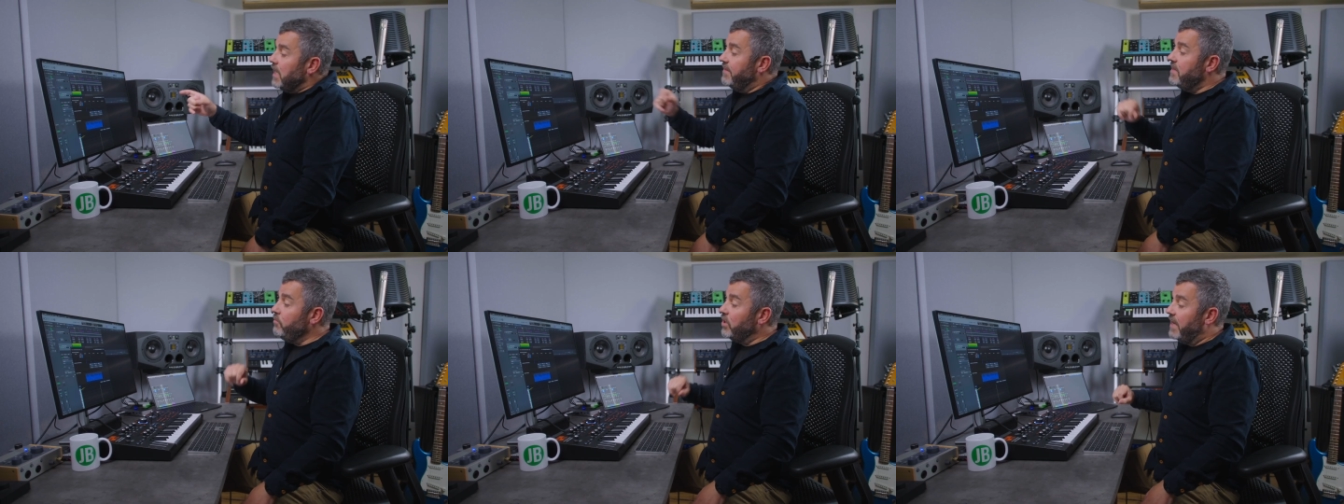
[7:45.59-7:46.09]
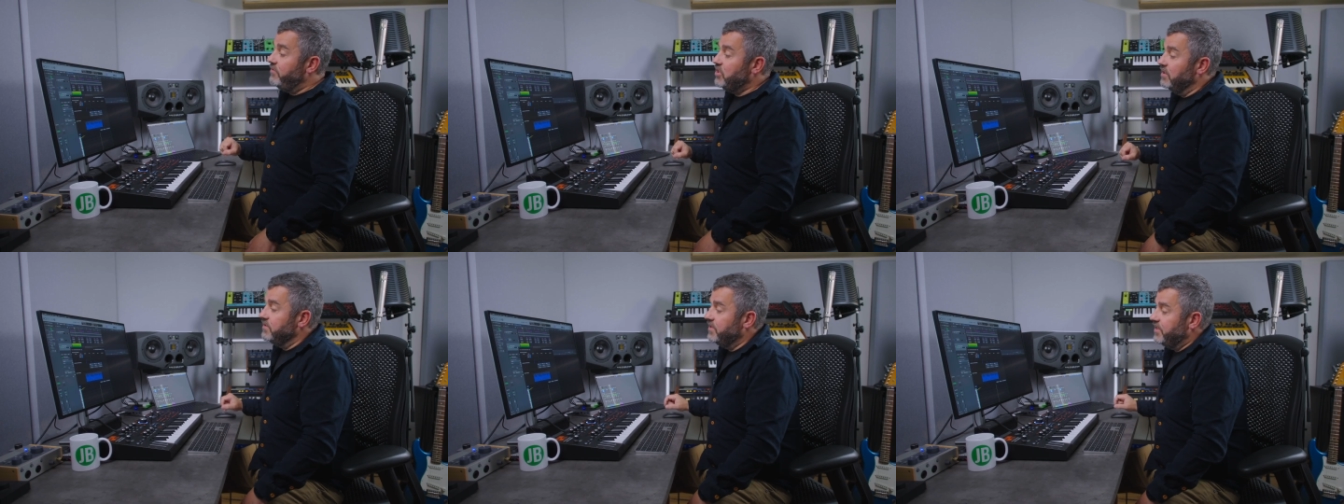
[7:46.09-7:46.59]
And then what I have a
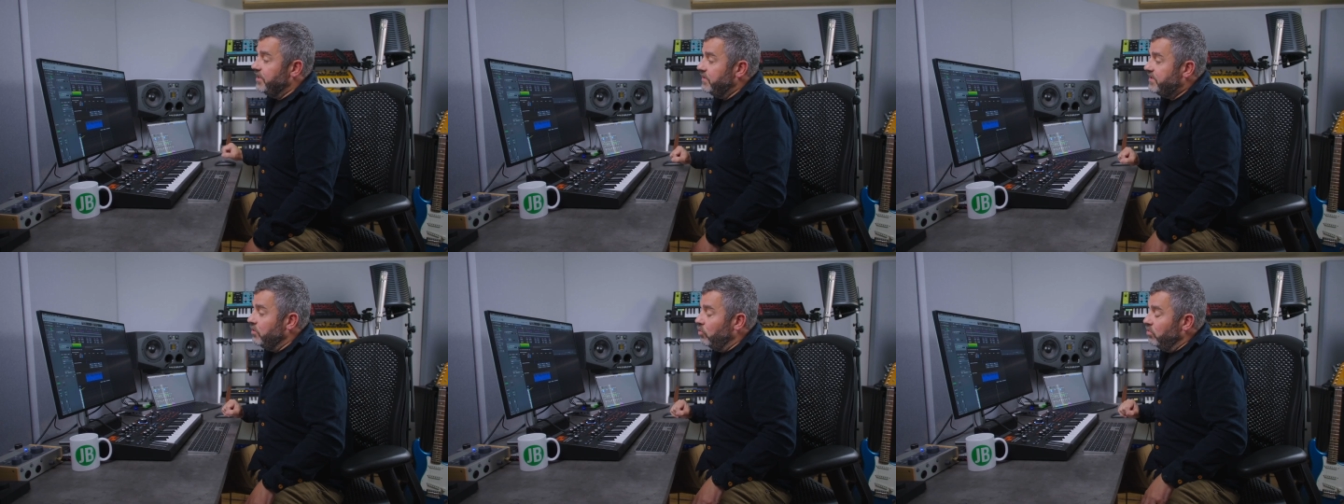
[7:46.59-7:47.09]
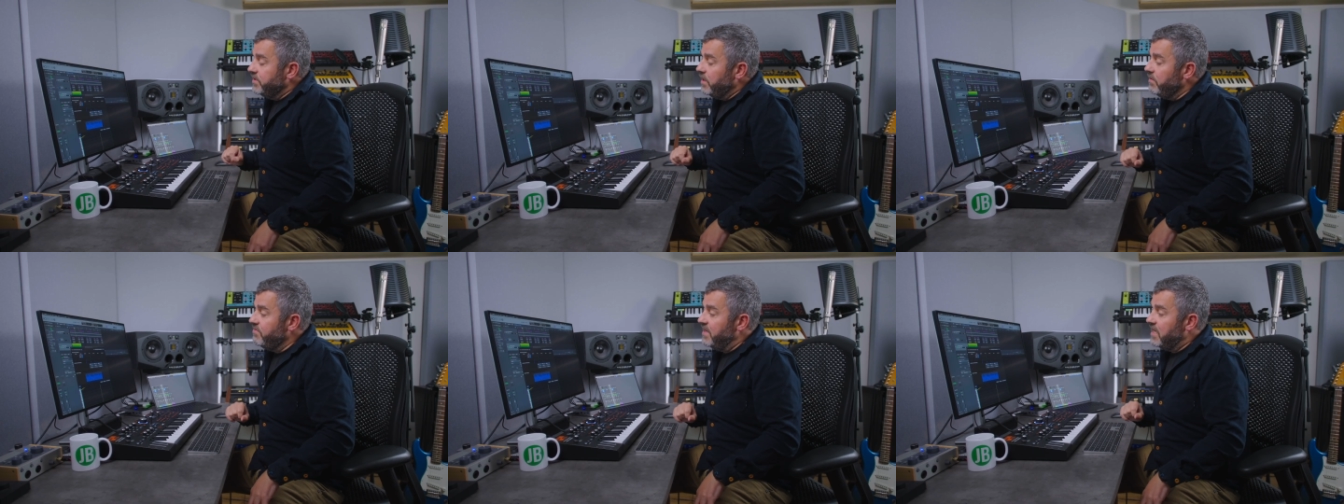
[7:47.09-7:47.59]
chance to do is to
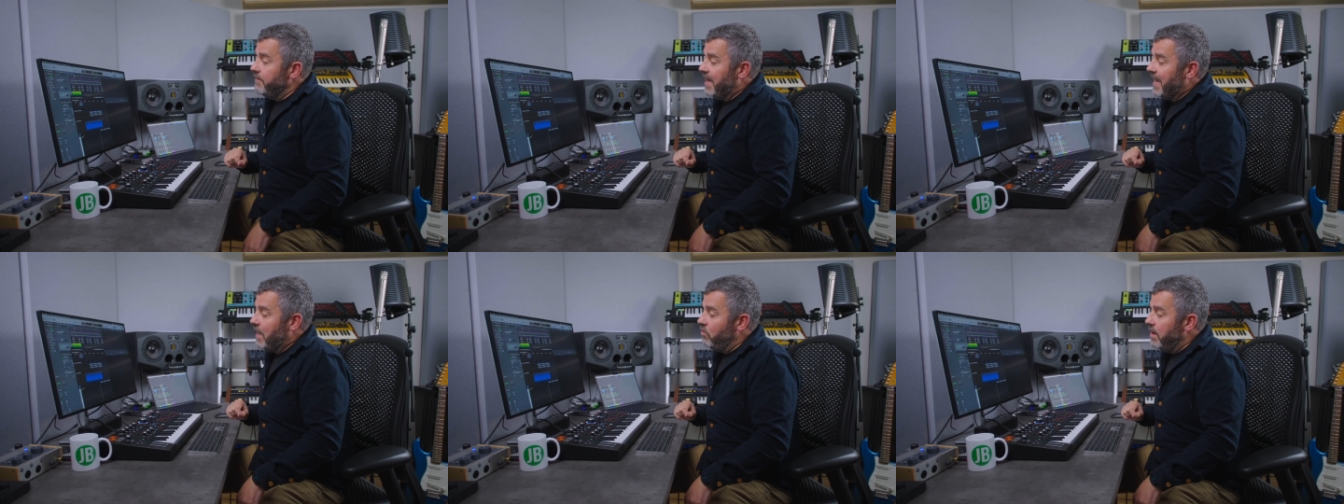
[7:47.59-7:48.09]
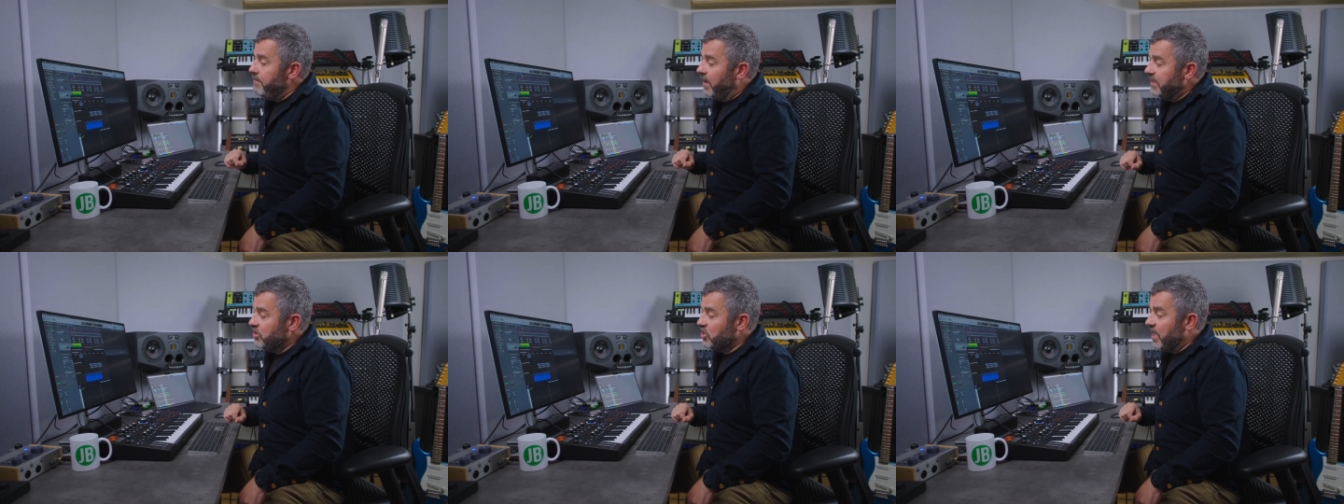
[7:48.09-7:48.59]
also think about how I
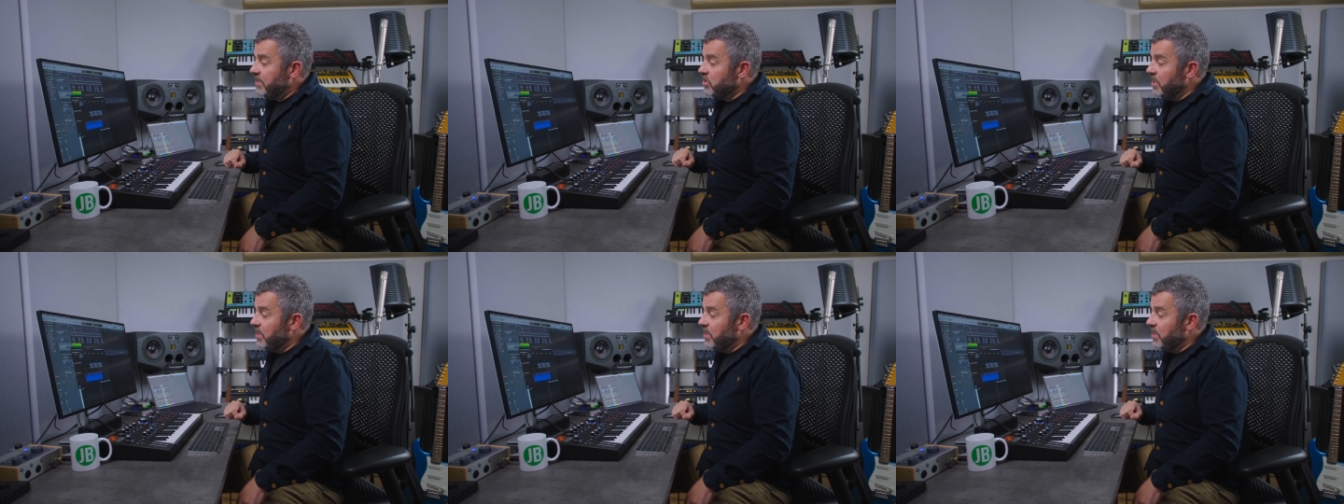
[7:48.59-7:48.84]
might change